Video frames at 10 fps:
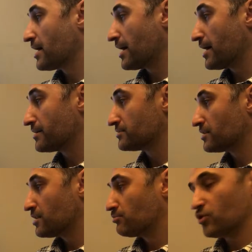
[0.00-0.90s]
And
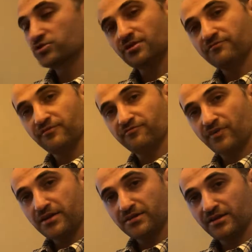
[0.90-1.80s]
most of the
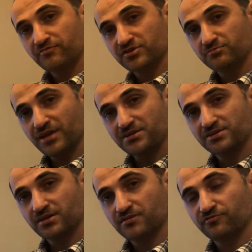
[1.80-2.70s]
funding was
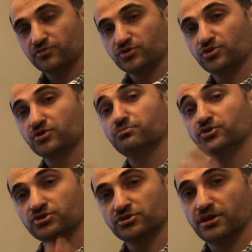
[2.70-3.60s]
basically to
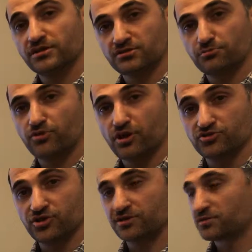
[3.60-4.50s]
commercialize the
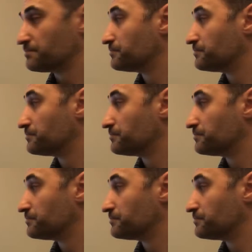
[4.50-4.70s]
project.